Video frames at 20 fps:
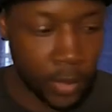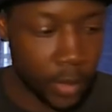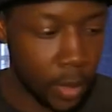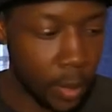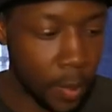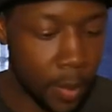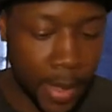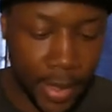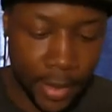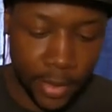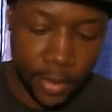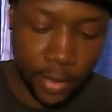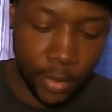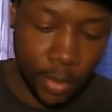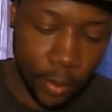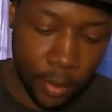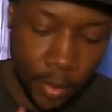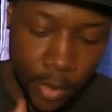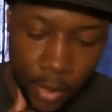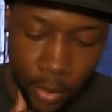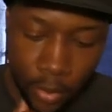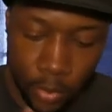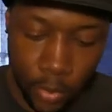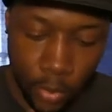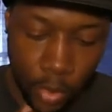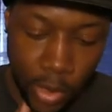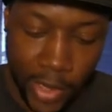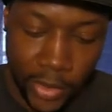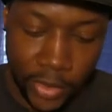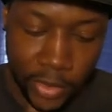Go back to the middle,
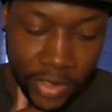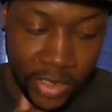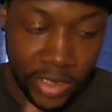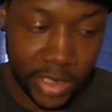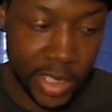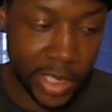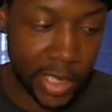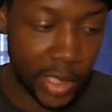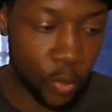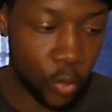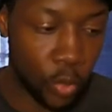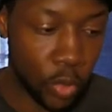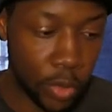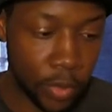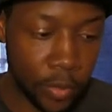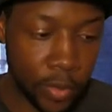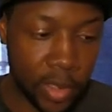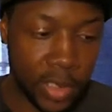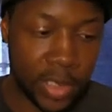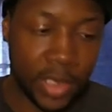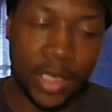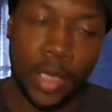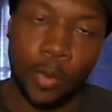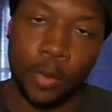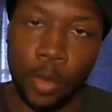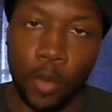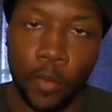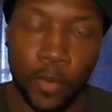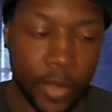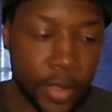or actually the second one. I skipped
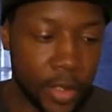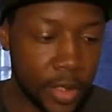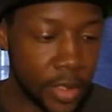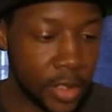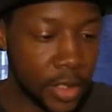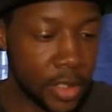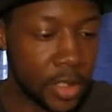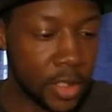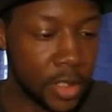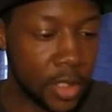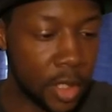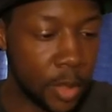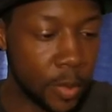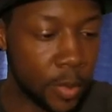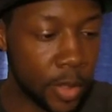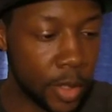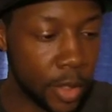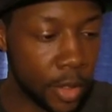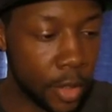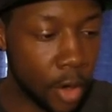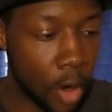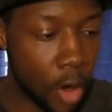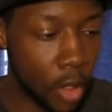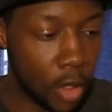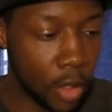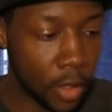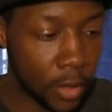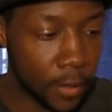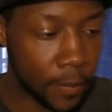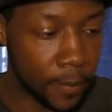over this, and this is gonna be the
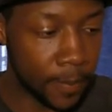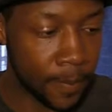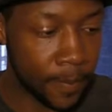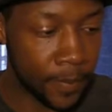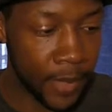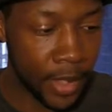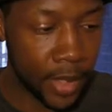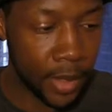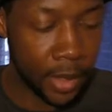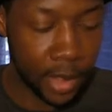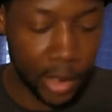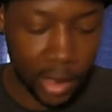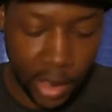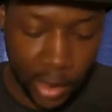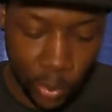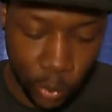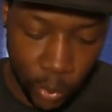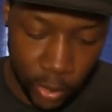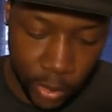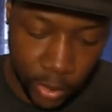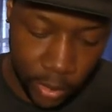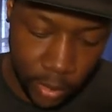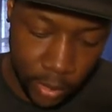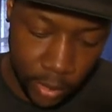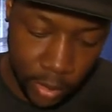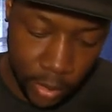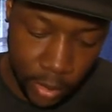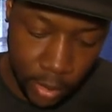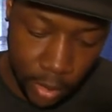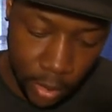garlic, the liquid
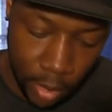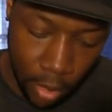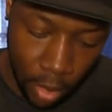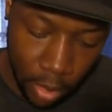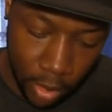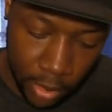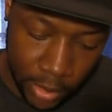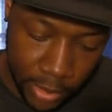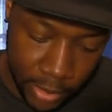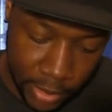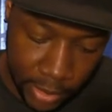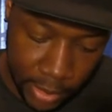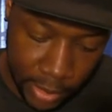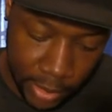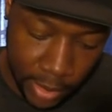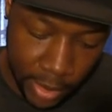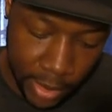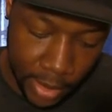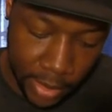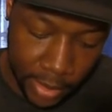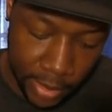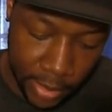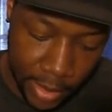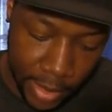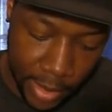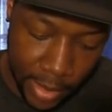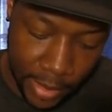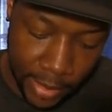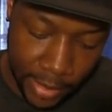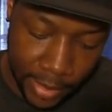garlic scent at
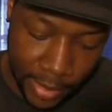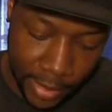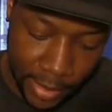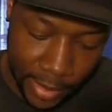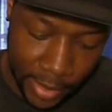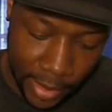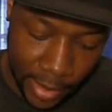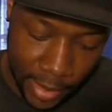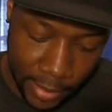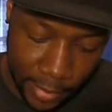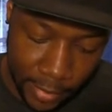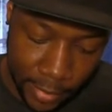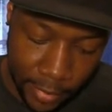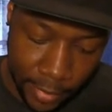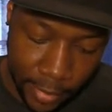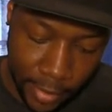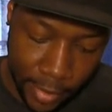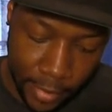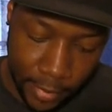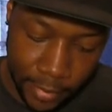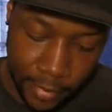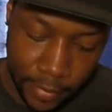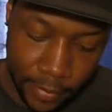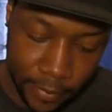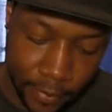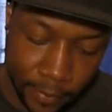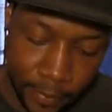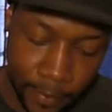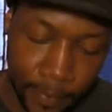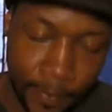nine ninety nine. Here,
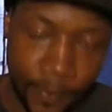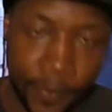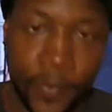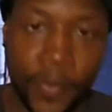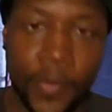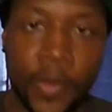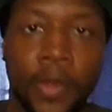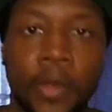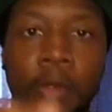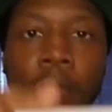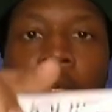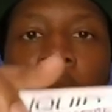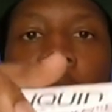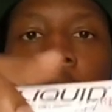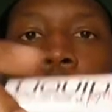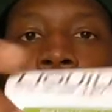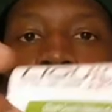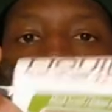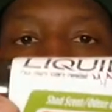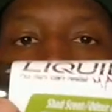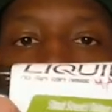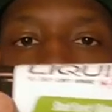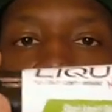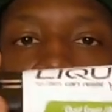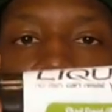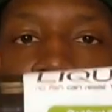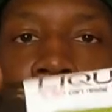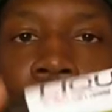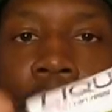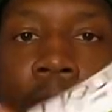guys, you can't go wrong with
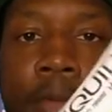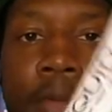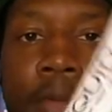that.